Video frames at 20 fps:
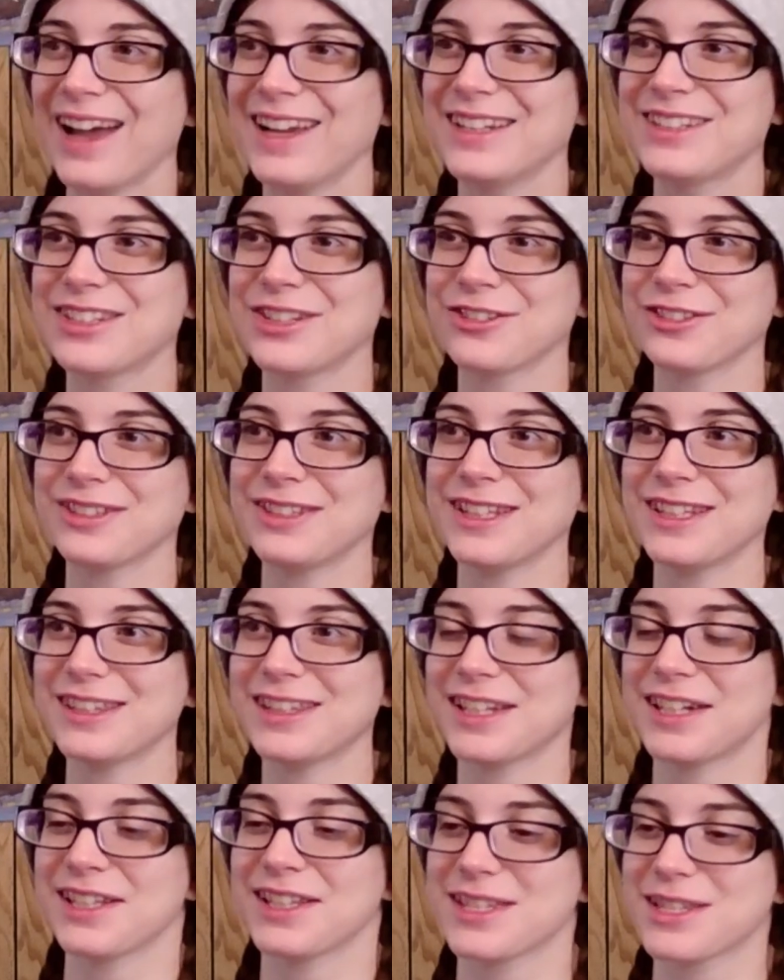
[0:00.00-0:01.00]
I don't think
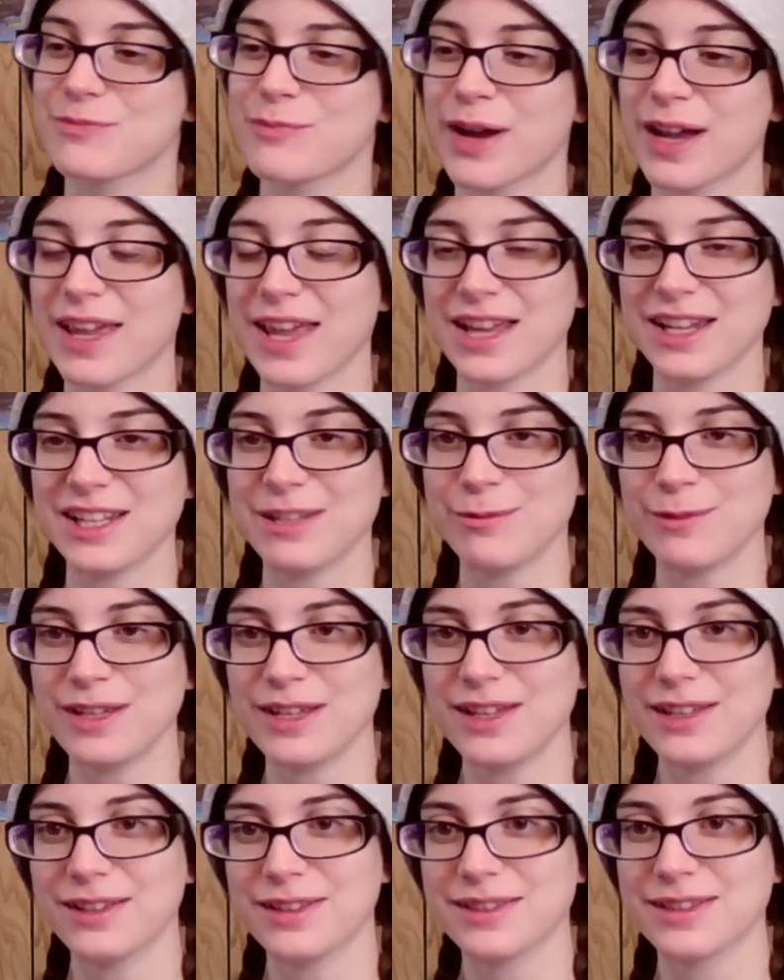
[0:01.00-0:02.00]
that it's by any
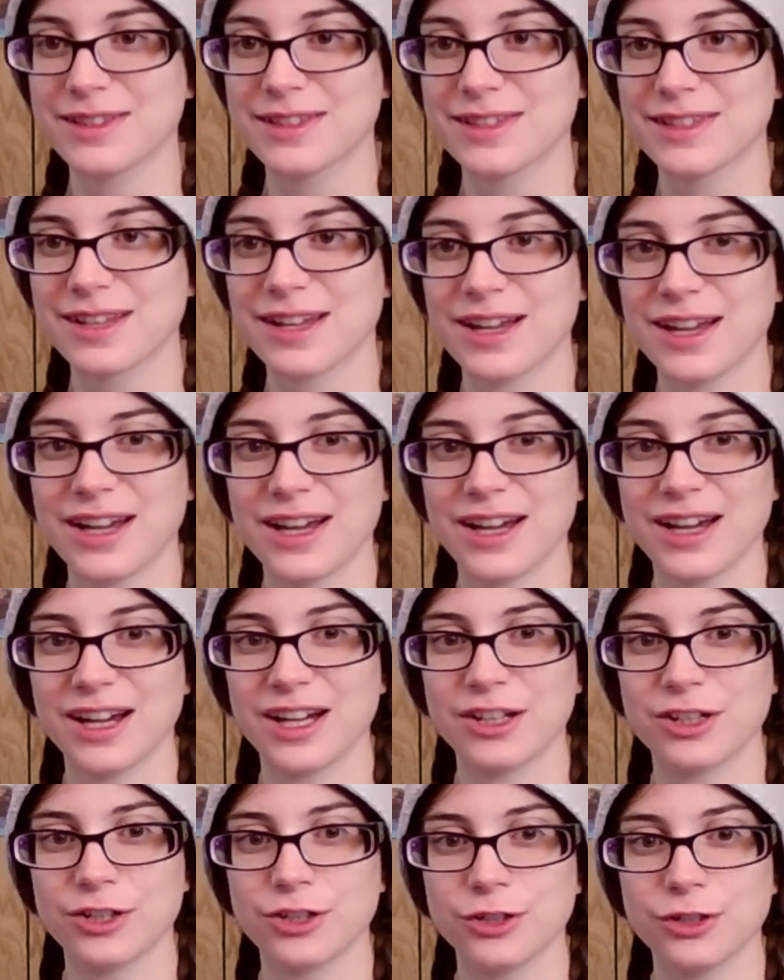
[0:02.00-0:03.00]
means
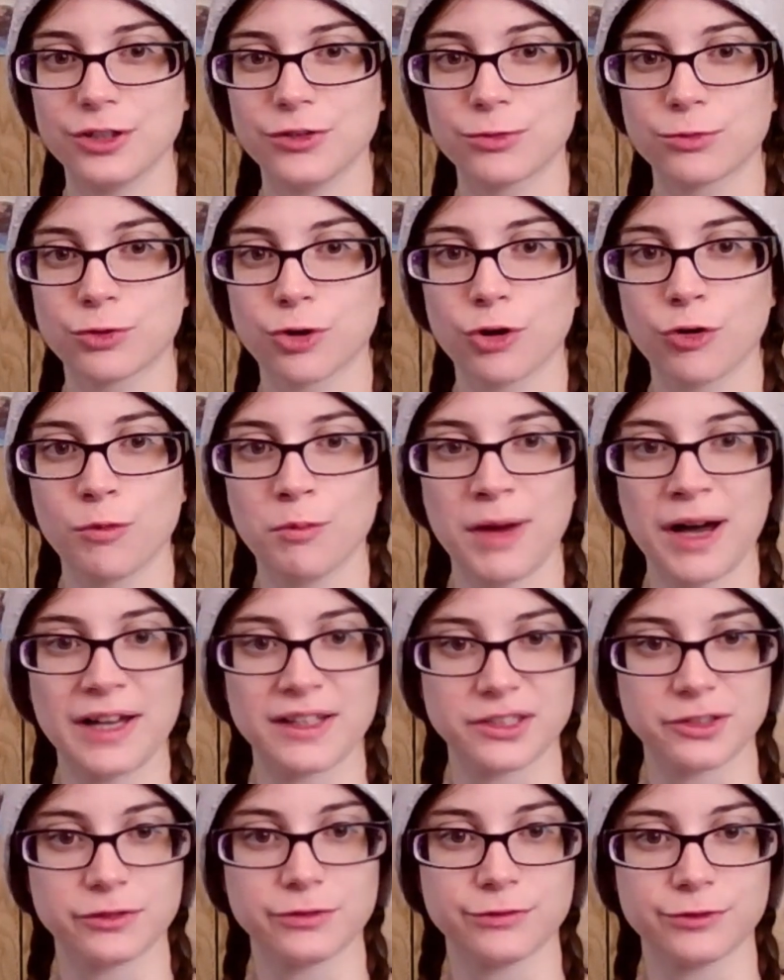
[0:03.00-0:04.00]
a good role
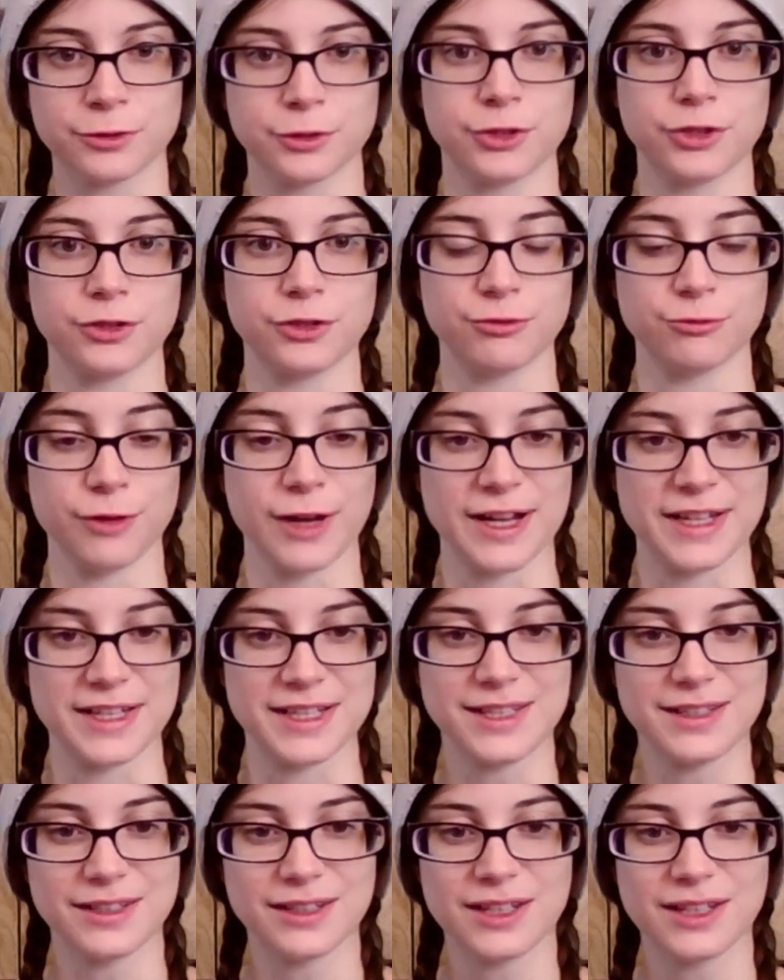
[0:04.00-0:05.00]
model for good
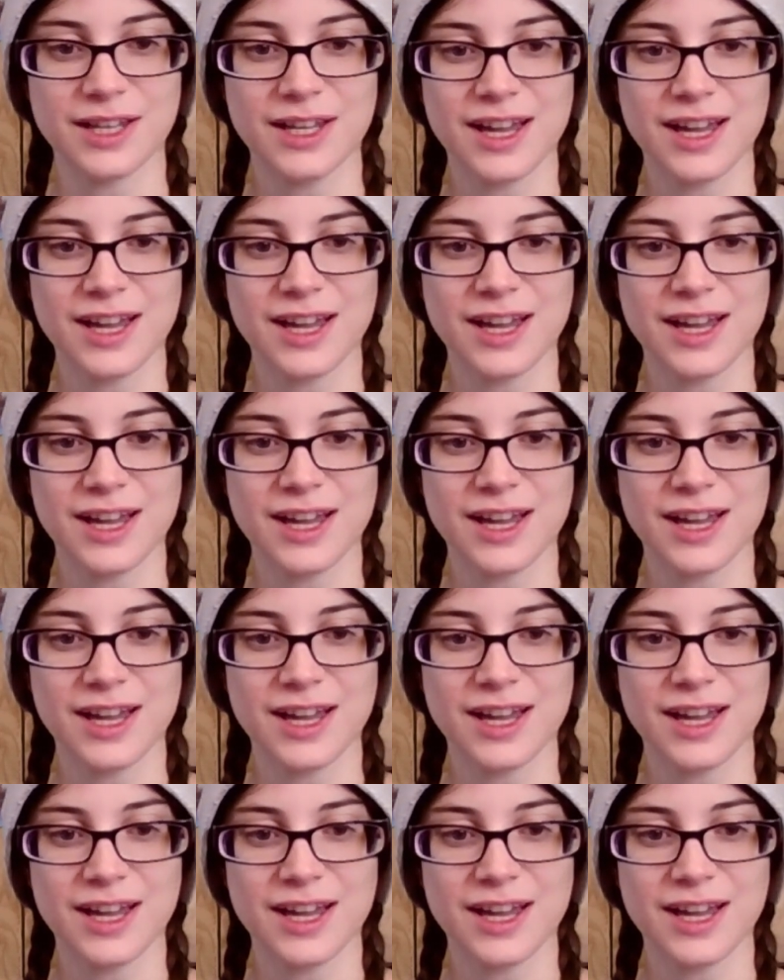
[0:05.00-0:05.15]
writing.